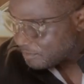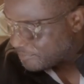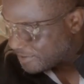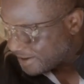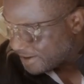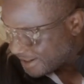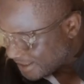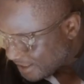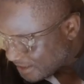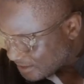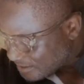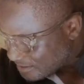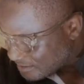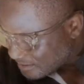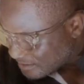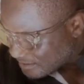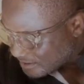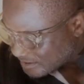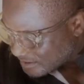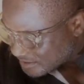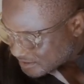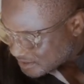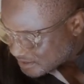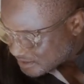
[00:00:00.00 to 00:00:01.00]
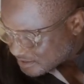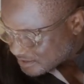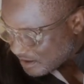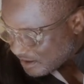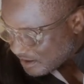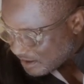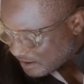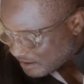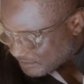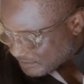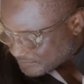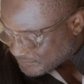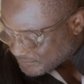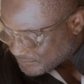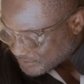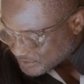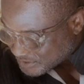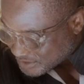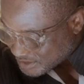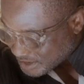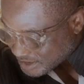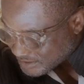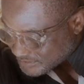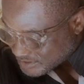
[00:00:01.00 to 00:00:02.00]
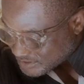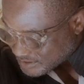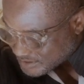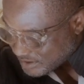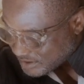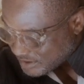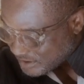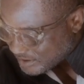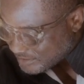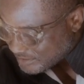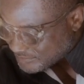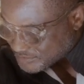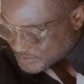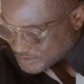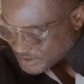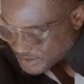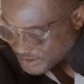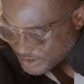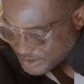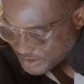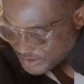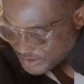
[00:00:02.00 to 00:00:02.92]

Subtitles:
buying a scarf or a set of scarves,